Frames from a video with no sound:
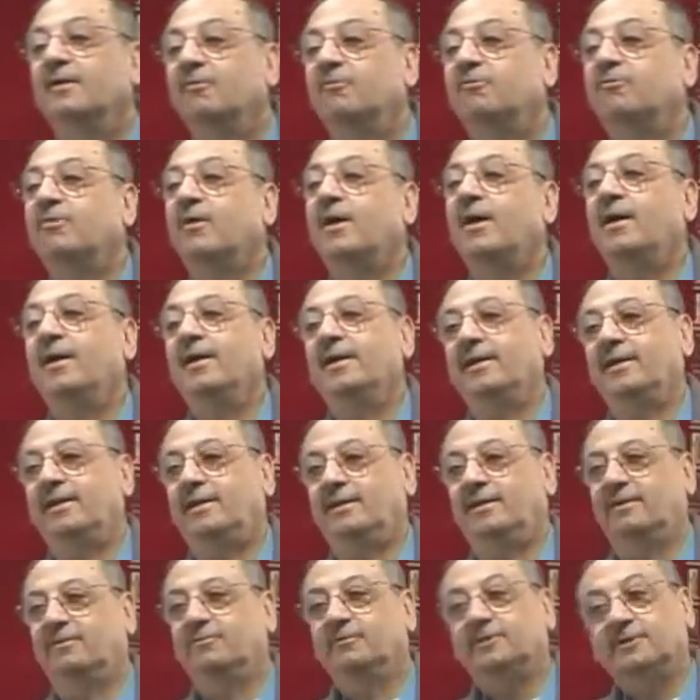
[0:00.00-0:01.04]
fa'il
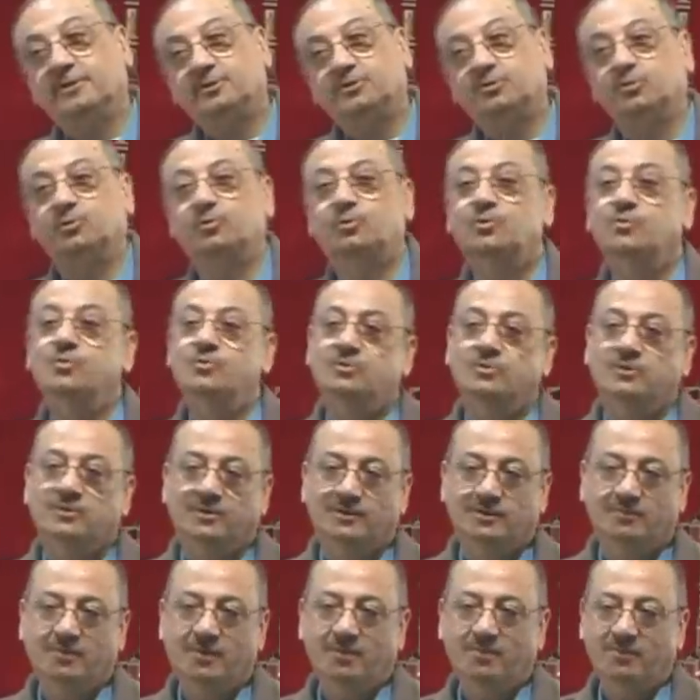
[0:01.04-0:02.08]
with a sukoon.
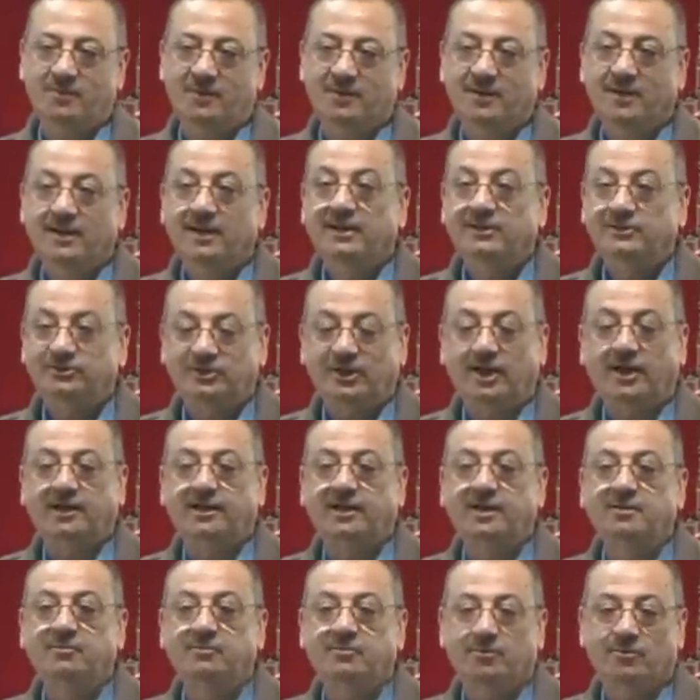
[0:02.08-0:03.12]
Remember,
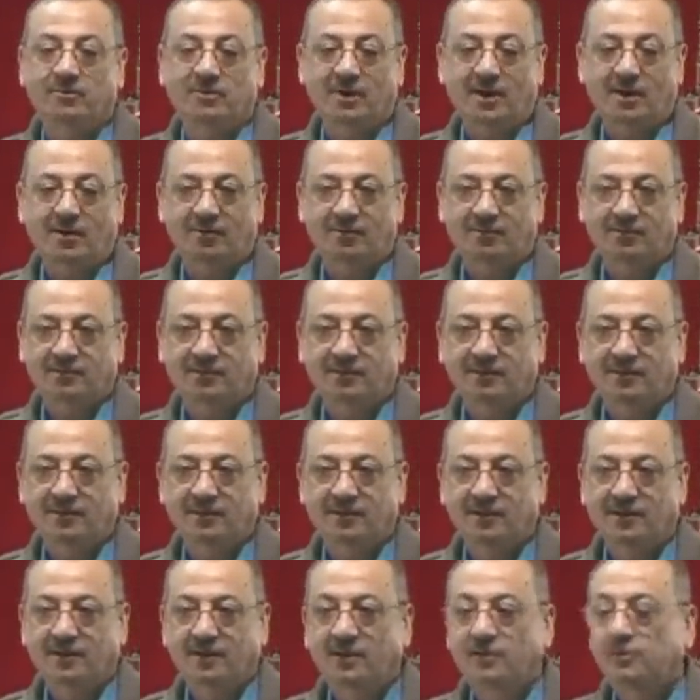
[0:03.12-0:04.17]
sakin pronoun.
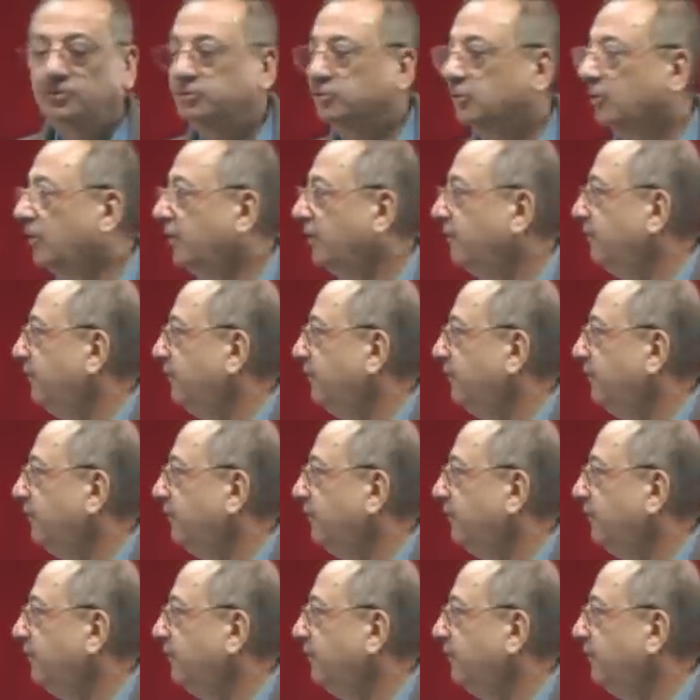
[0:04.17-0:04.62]
So if it